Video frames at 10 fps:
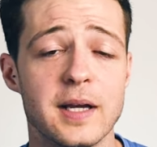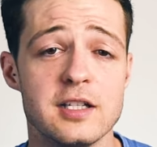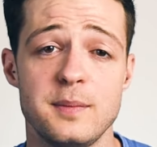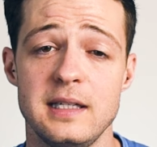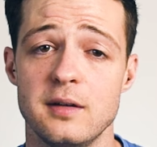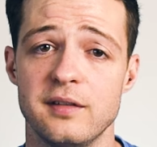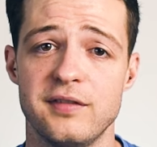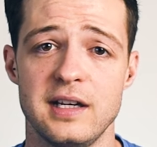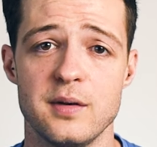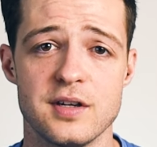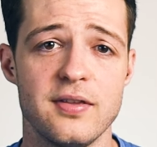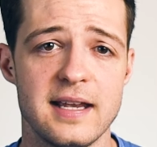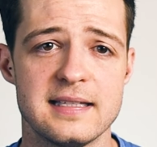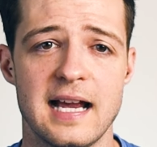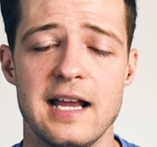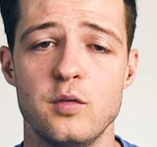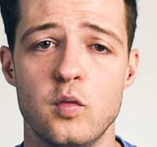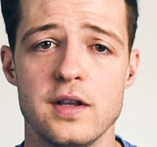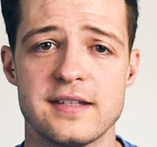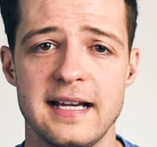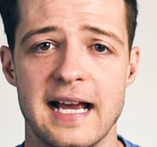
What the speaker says: I'm going to be doing videos on this, and once I